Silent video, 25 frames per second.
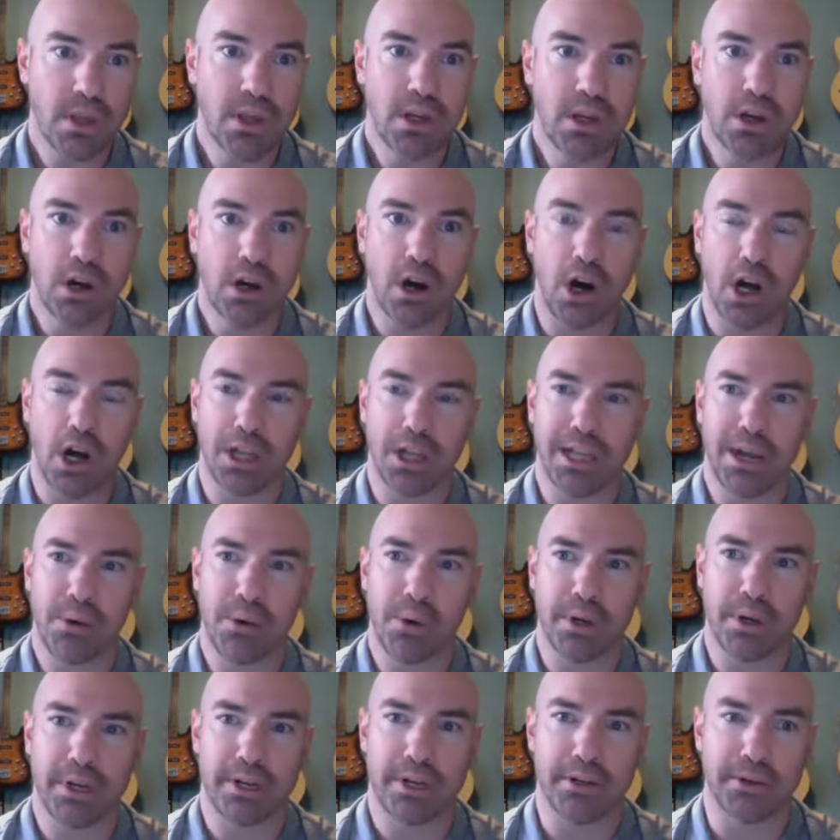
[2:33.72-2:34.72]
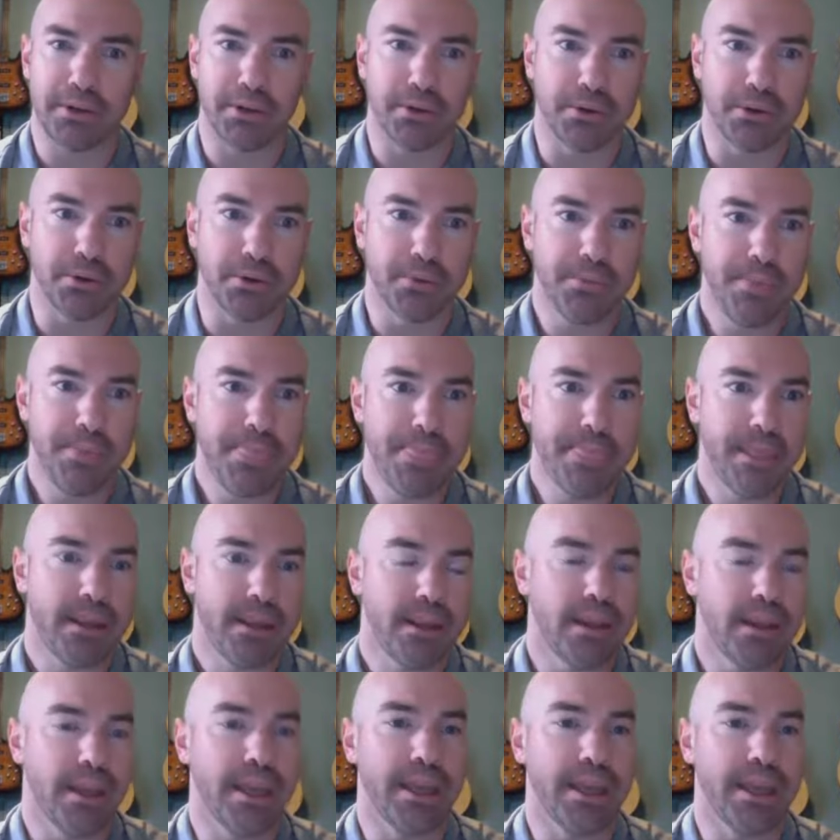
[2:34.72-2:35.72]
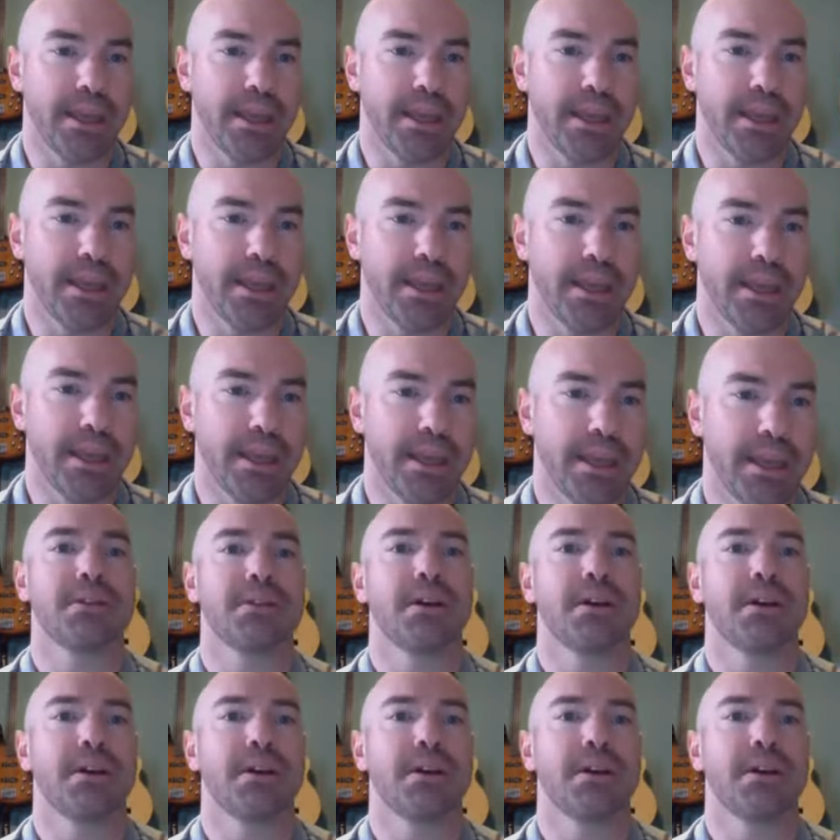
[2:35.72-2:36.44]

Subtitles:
All I want to do is